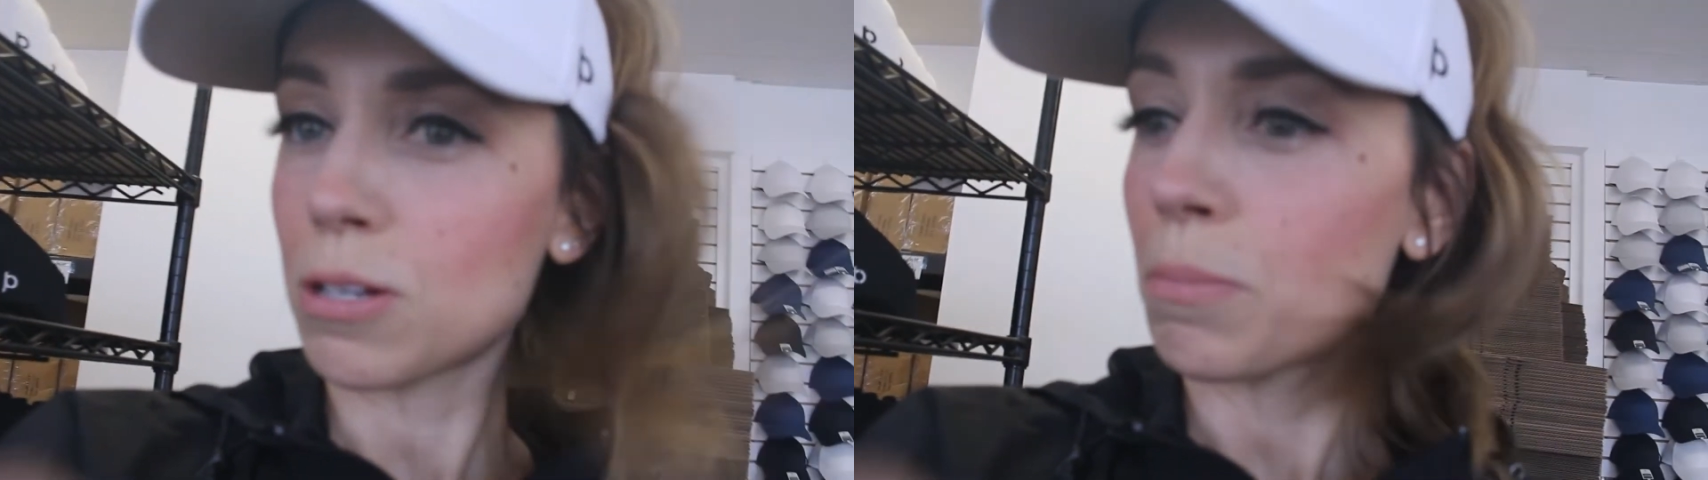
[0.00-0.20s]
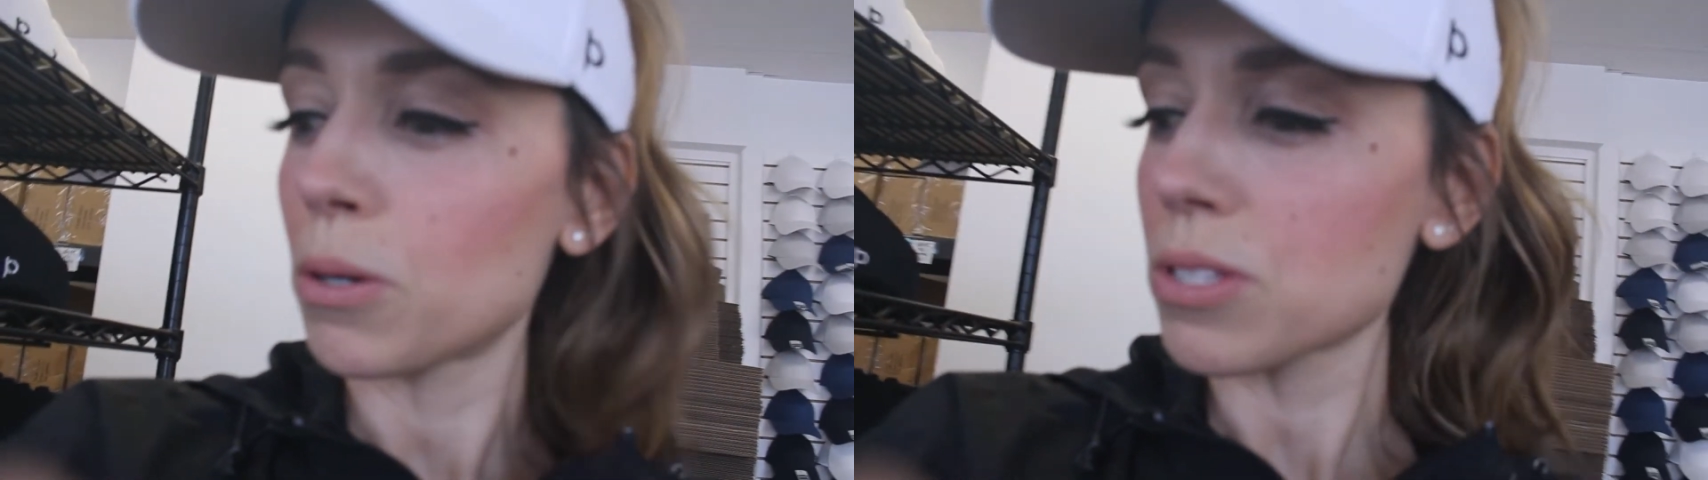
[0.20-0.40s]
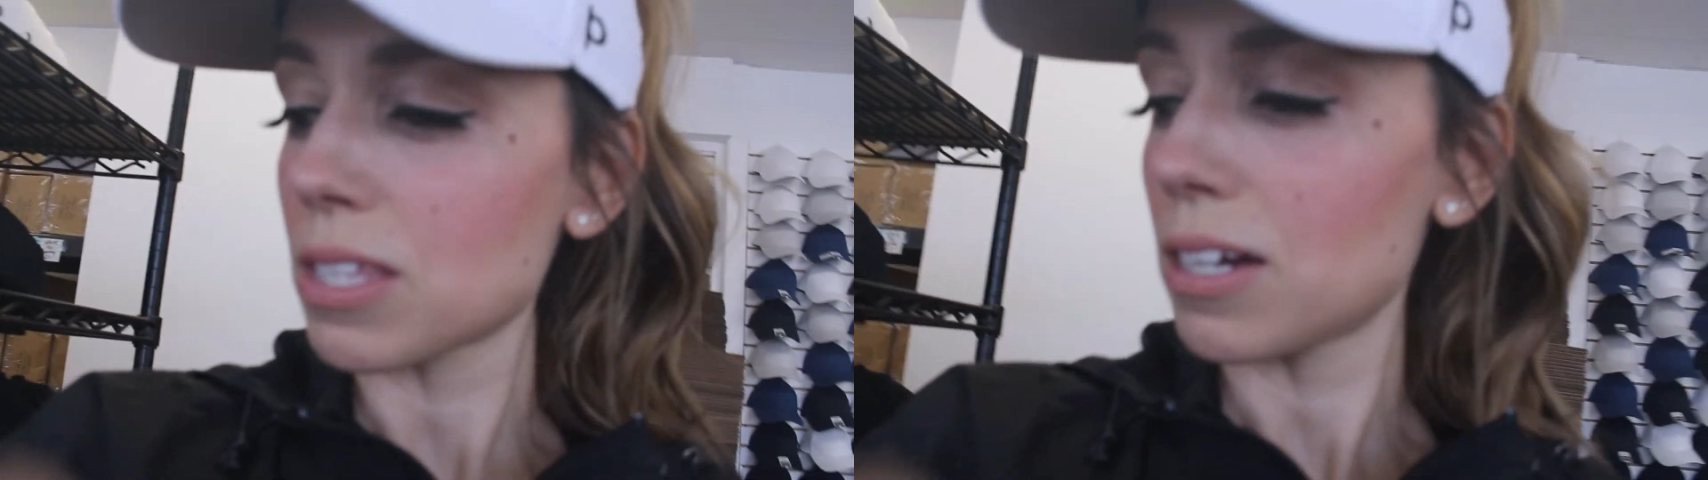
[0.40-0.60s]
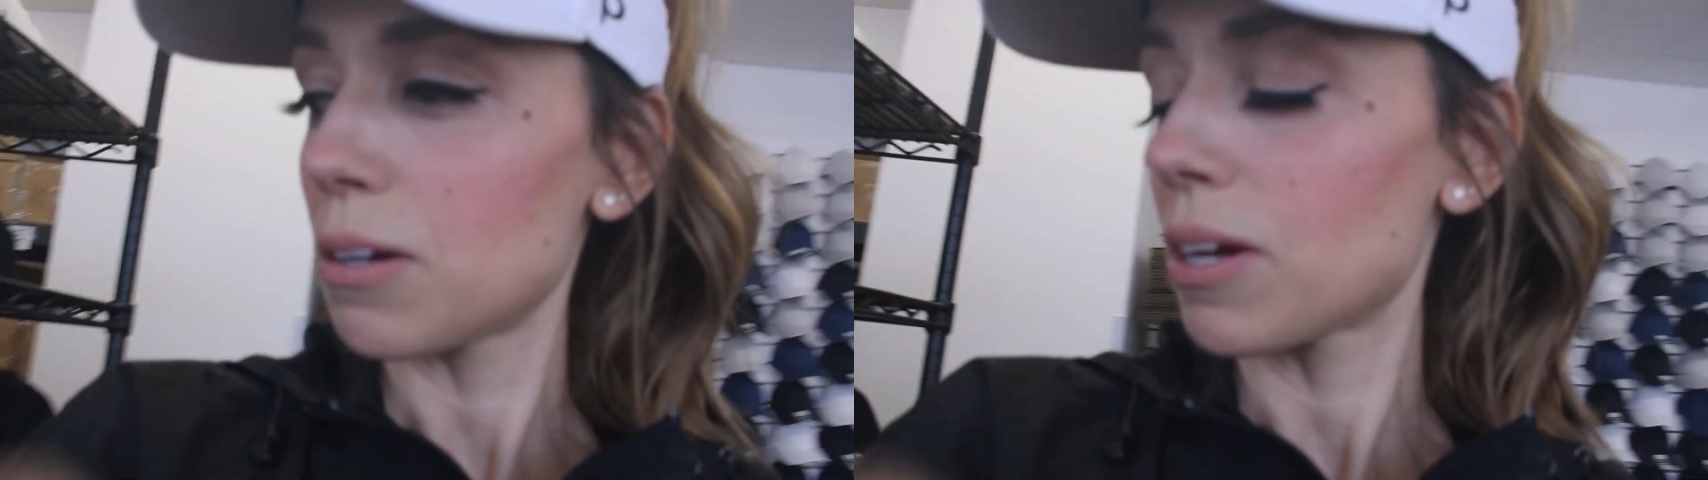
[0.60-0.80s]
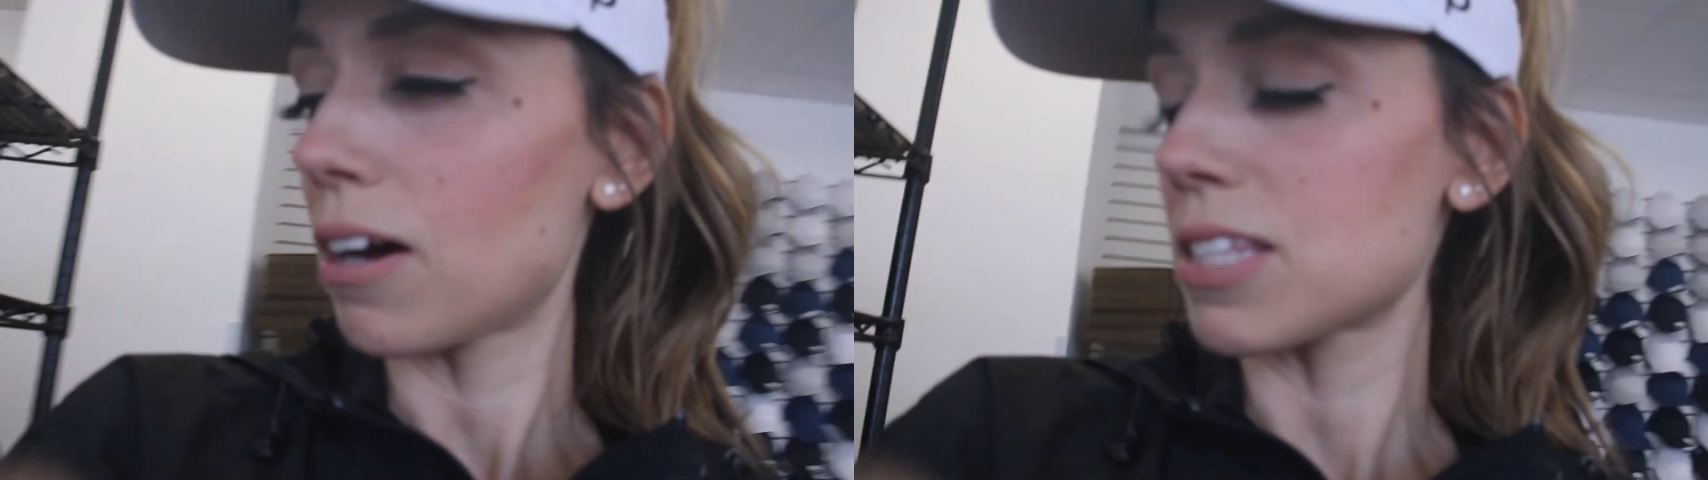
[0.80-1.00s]
So
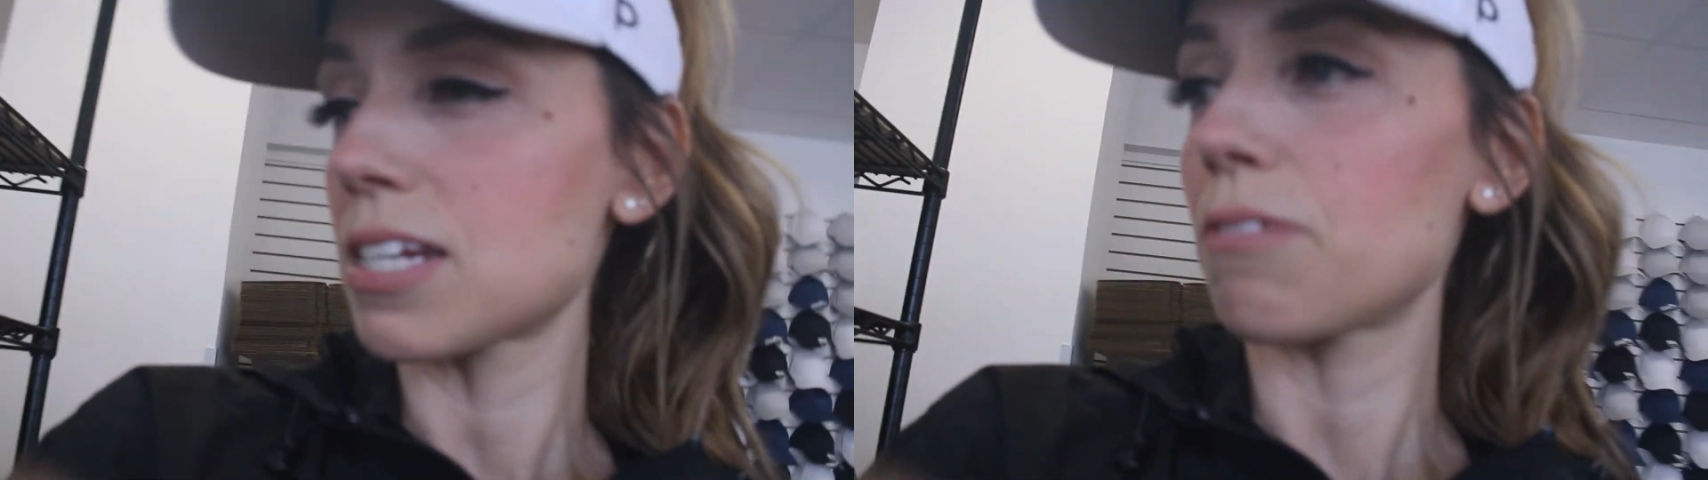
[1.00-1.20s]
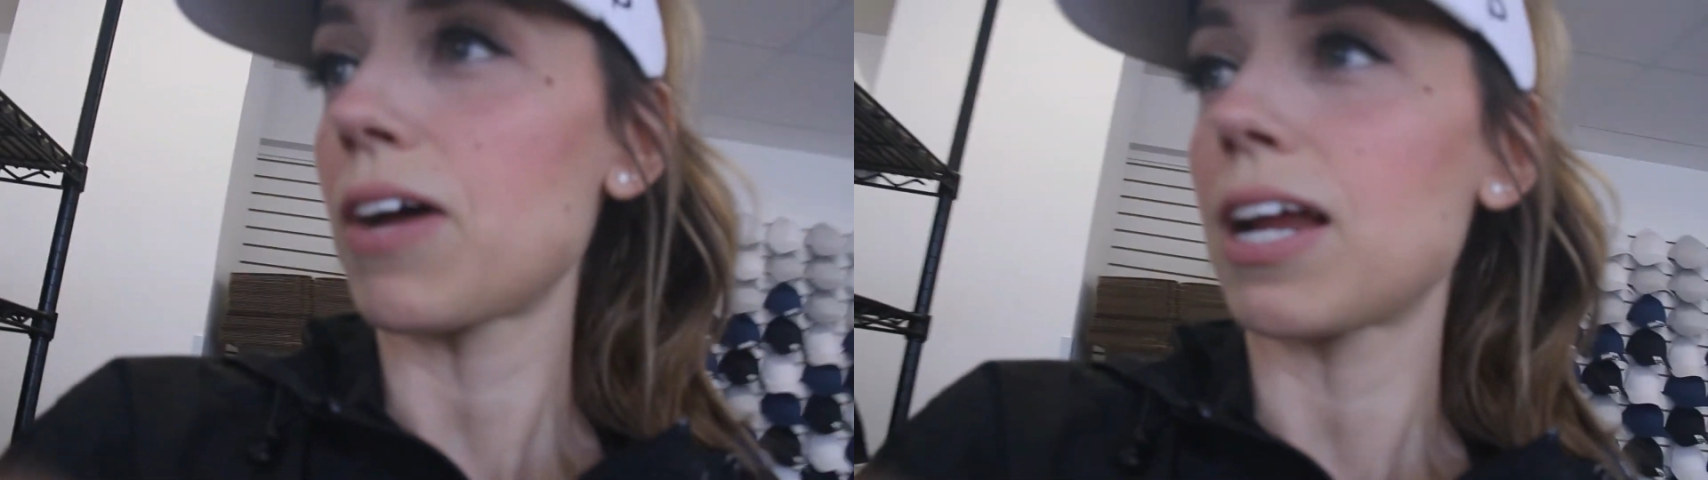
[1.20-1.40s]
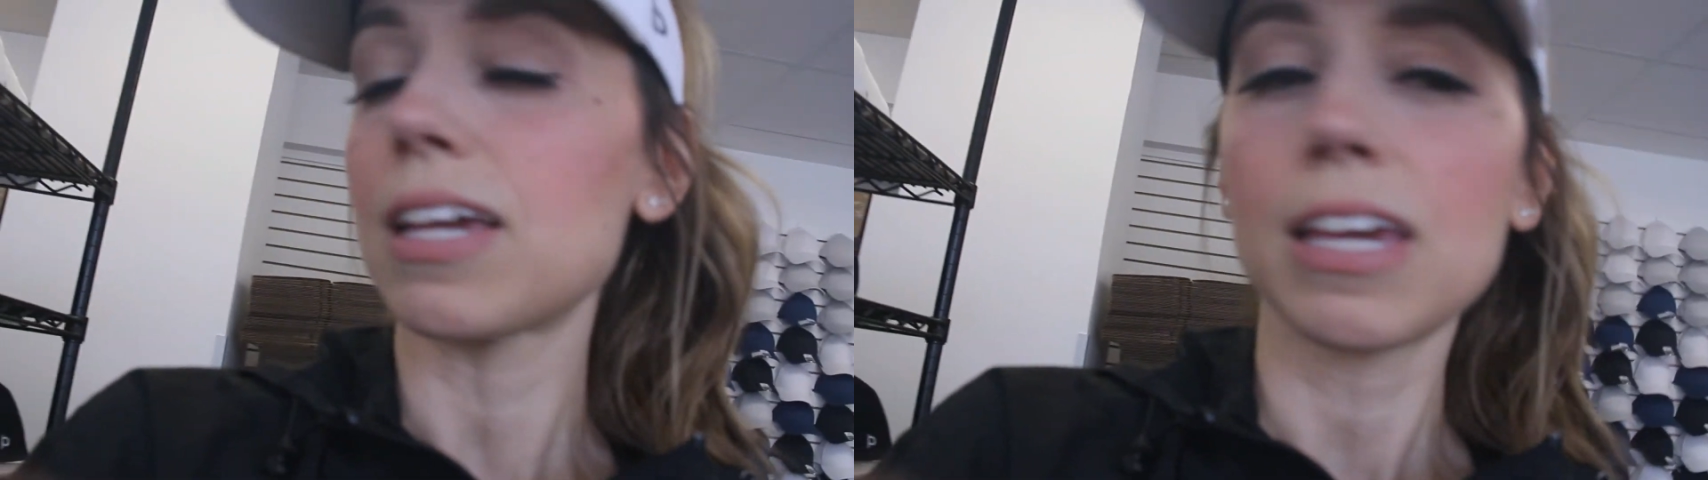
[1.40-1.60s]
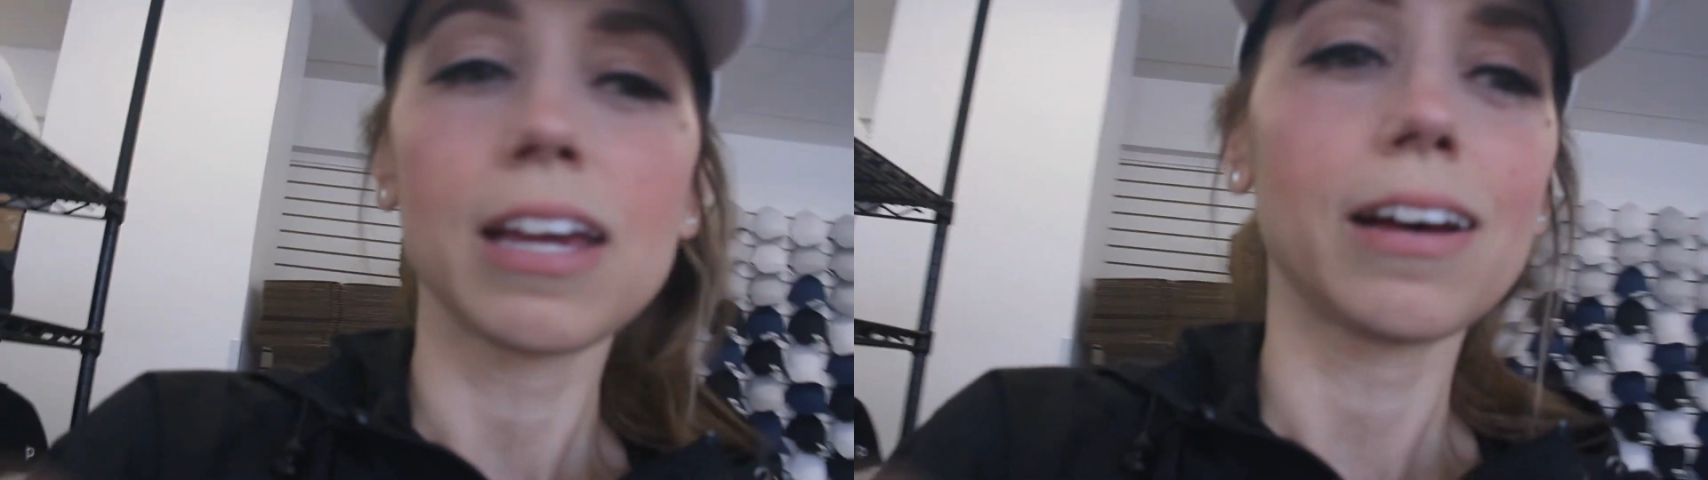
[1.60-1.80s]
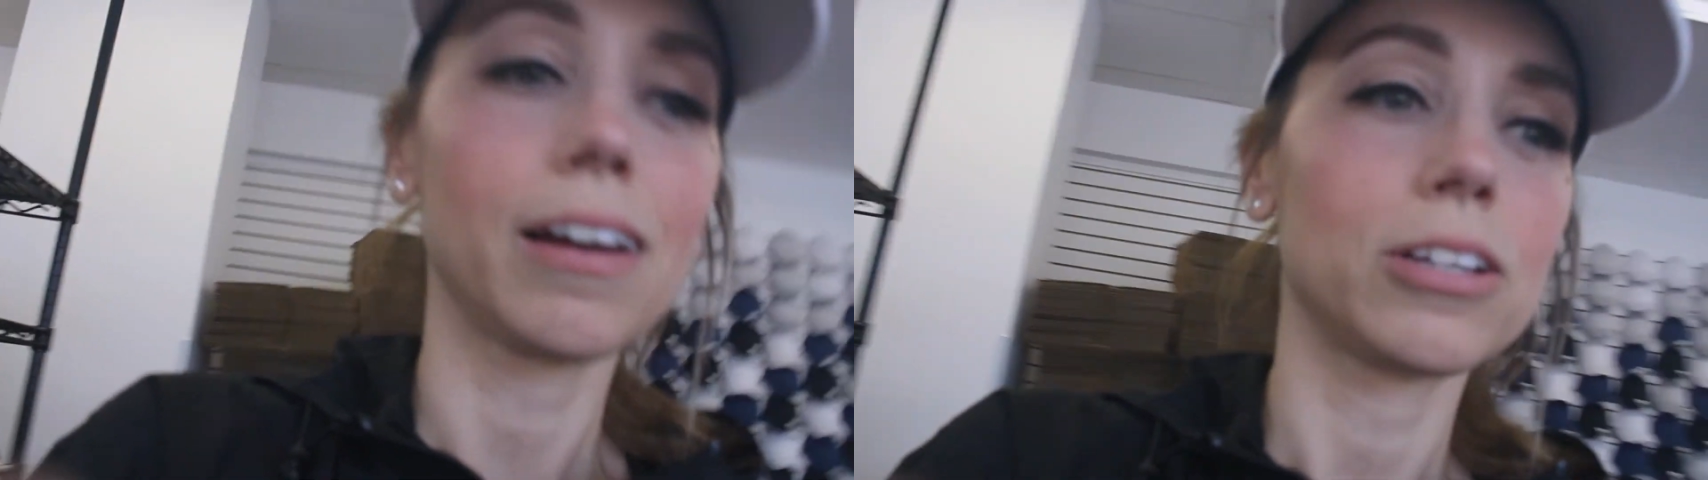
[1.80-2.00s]
mostly we got stuff at
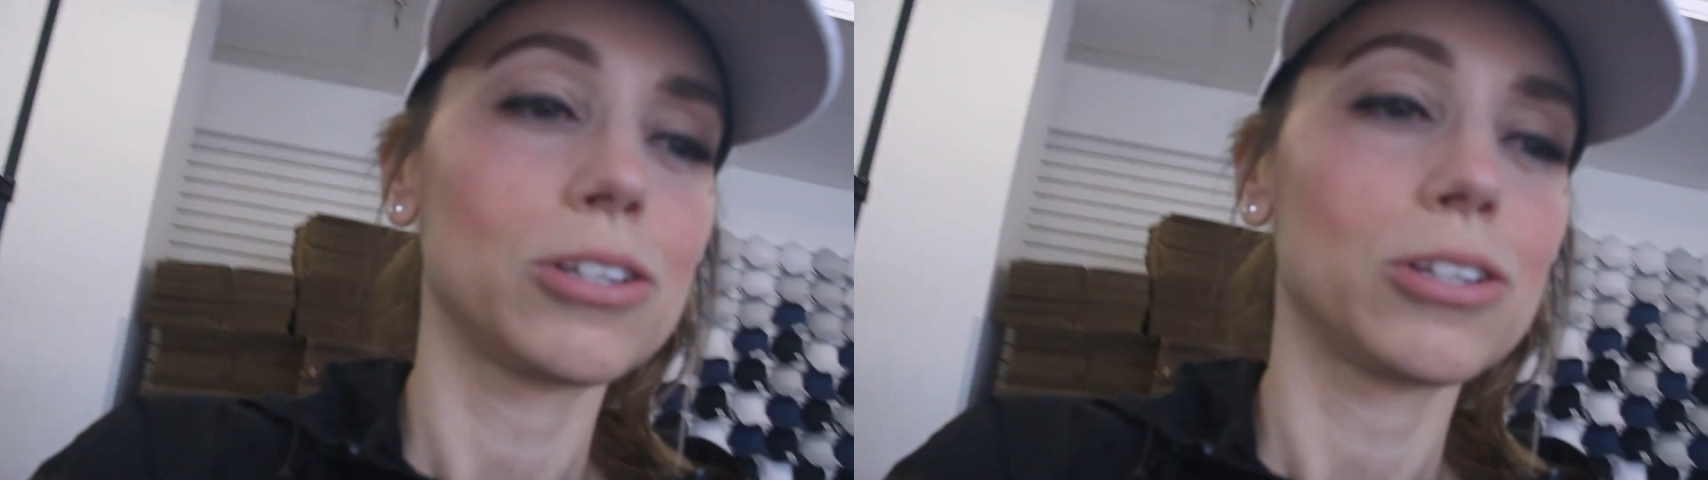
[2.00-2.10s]
IKEA,